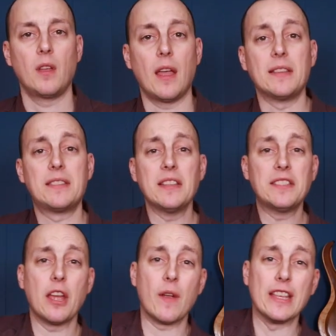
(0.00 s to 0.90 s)
And since
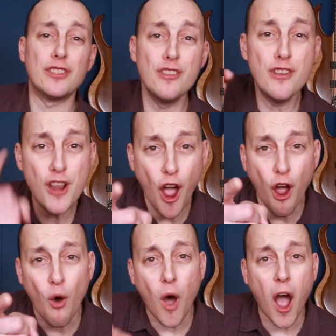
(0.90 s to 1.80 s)
there is
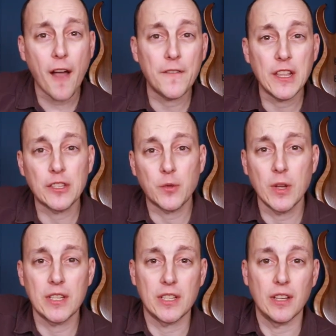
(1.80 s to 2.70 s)
no obvious
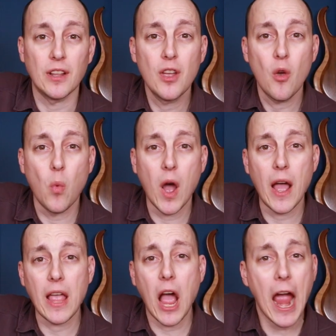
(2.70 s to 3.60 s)
reason
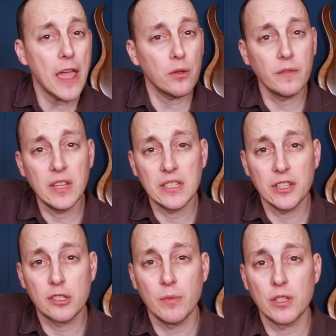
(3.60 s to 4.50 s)
why either of these
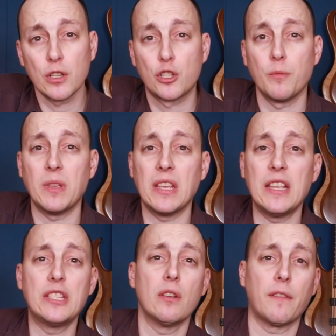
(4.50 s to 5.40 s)
instruments should be
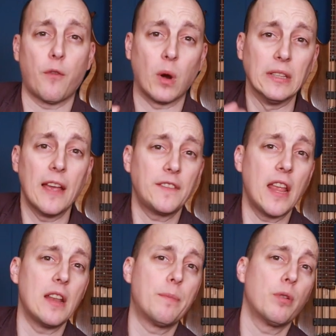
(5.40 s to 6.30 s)
easier for a
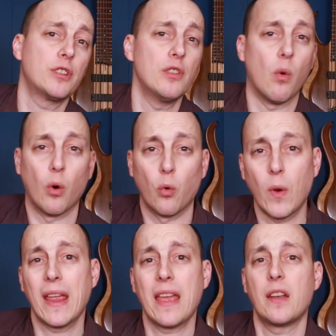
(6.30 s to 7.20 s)
left-handed person or a
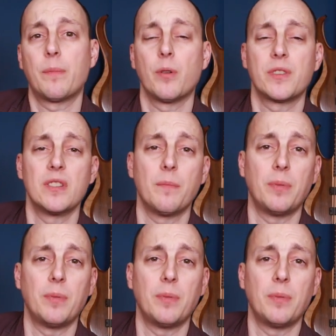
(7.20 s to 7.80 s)
right-handed person to